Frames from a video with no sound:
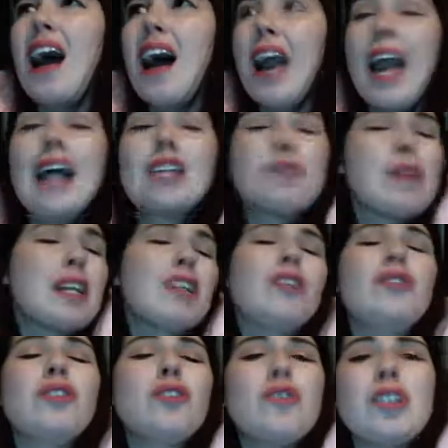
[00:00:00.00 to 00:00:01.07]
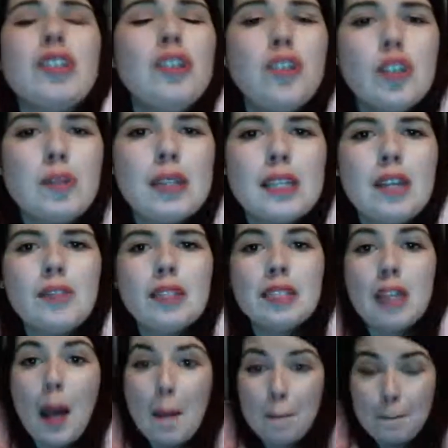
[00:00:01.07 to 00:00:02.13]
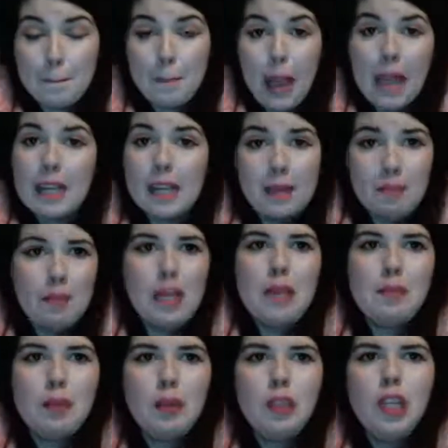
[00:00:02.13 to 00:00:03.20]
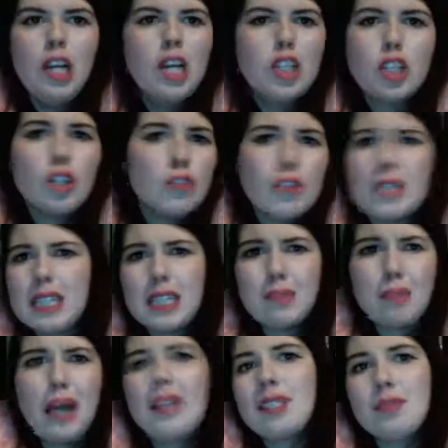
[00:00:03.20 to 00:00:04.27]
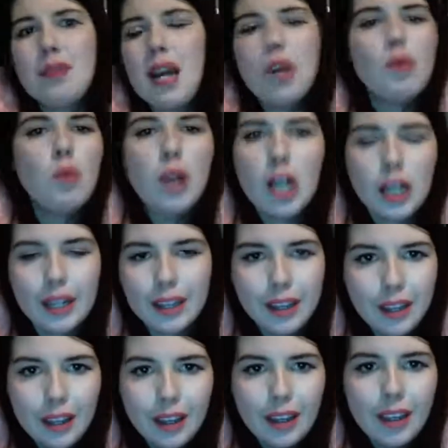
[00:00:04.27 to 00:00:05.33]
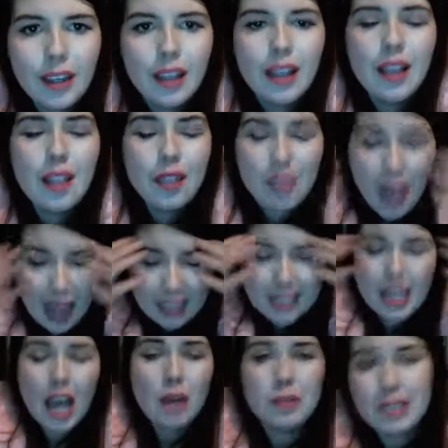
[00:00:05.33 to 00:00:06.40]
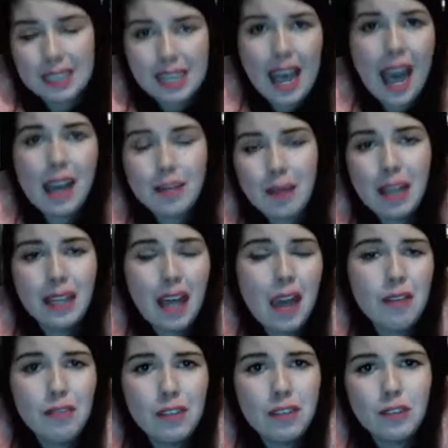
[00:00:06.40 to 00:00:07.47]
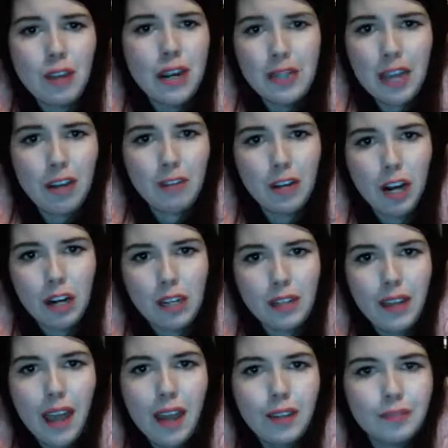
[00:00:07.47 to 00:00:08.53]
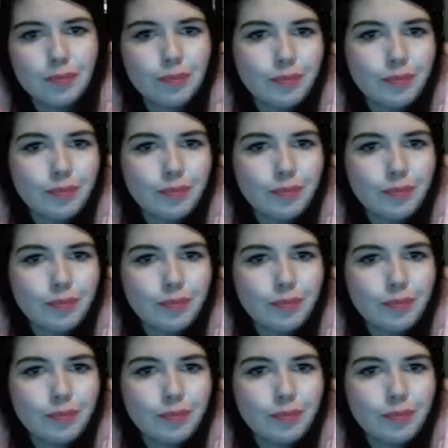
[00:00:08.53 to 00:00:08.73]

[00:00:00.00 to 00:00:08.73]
I had to make a New Year's resolution to myself to stop begging people to respect my work. That's how sad my life is right now regarding that.